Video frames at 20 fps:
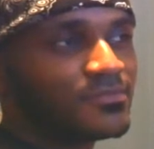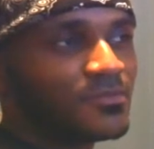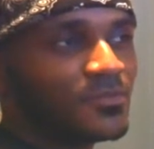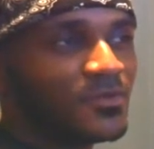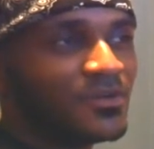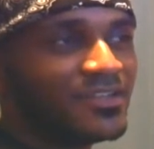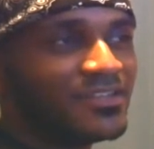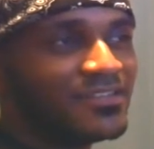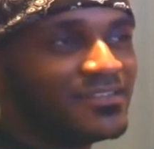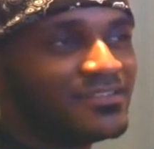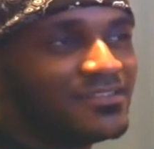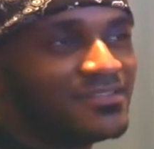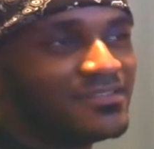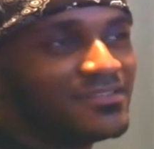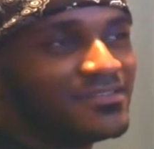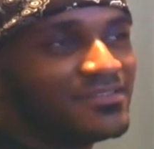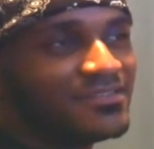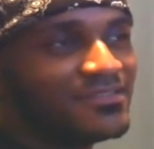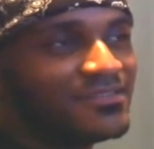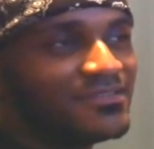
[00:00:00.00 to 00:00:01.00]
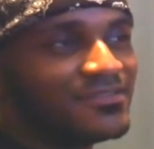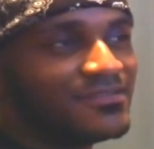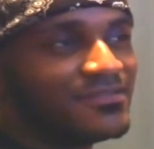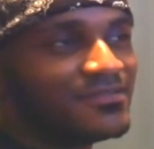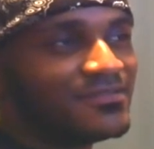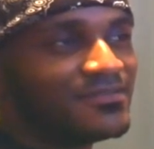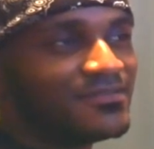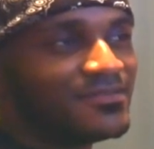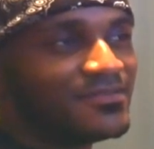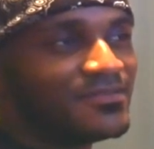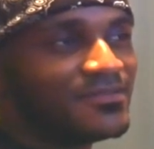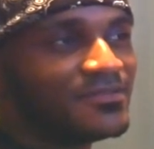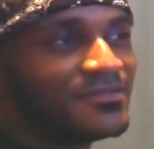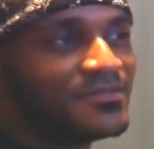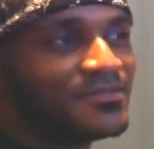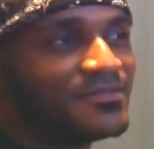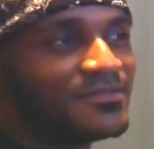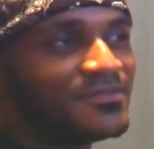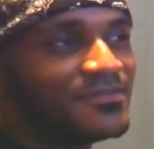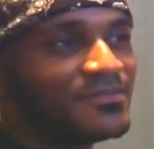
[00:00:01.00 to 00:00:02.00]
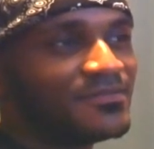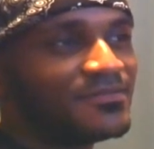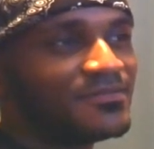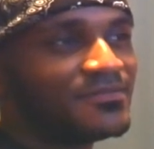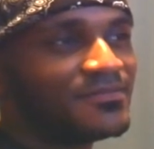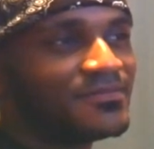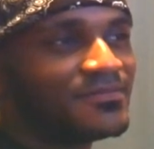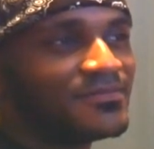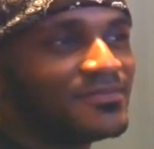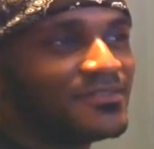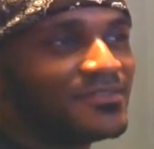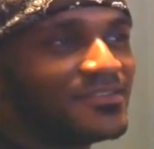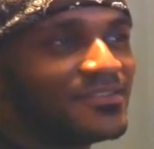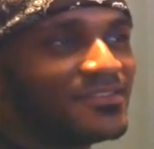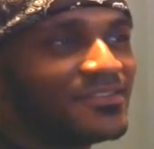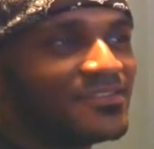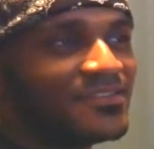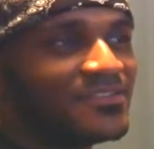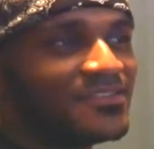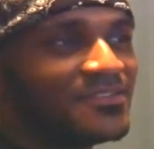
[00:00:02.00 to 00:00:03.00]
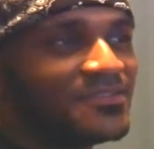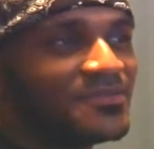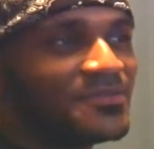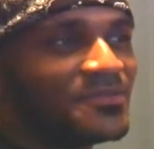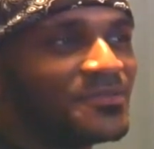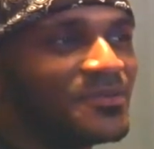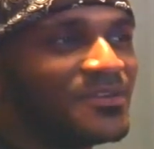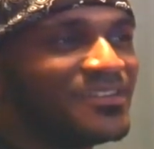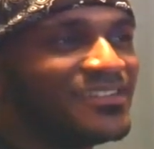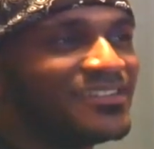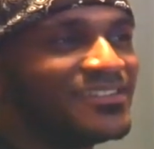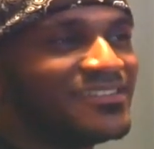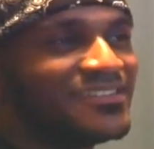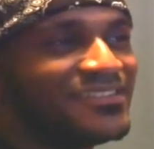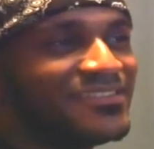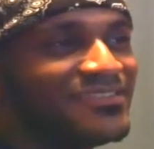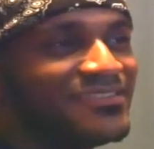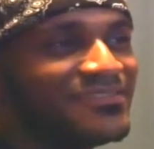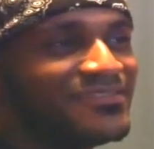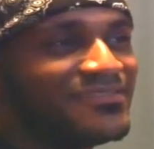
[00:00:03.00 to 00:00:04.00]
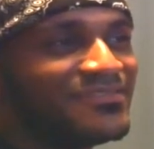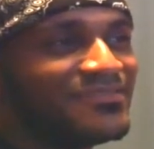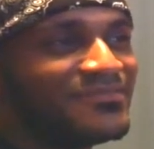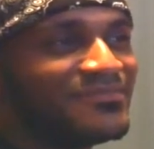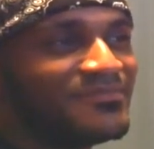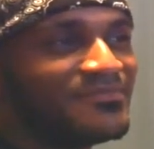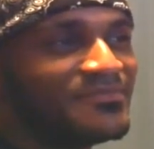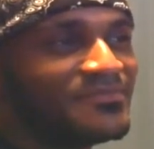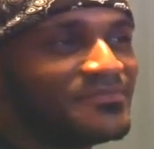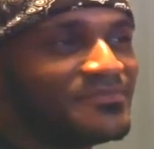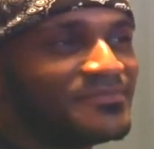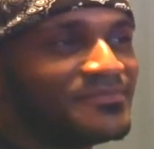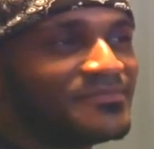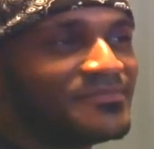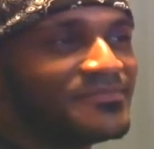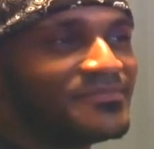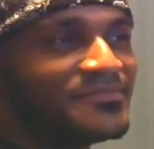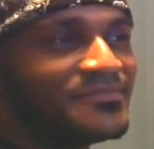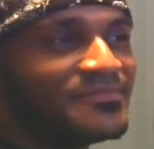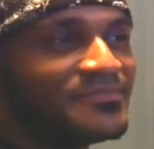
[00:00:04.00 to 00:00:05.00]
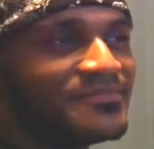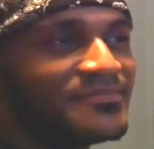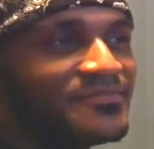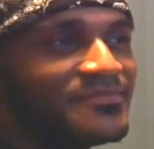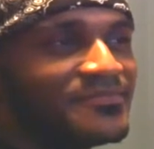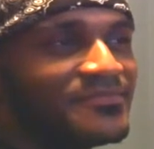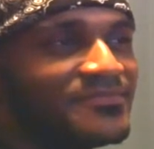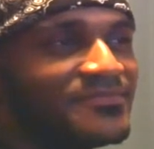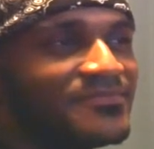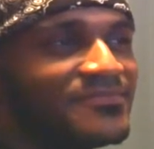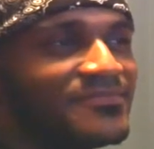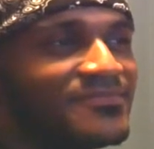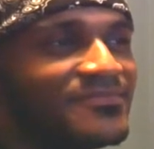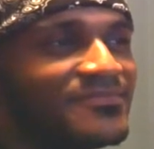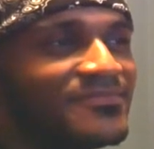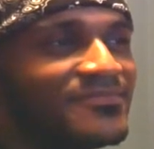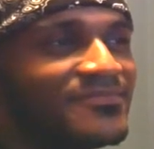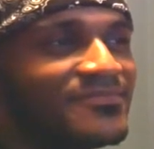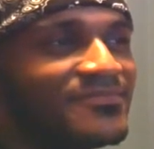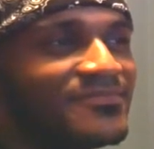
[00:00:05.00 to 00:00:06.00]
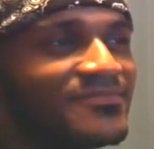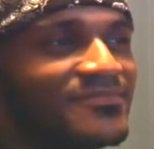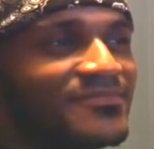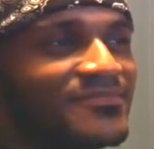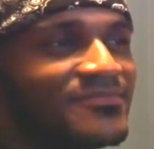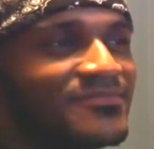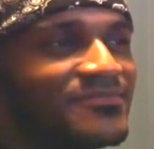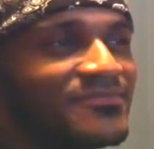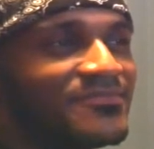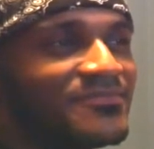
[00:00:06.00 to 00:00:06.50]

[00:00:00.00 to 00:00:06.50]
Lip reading: This person isn't speaking.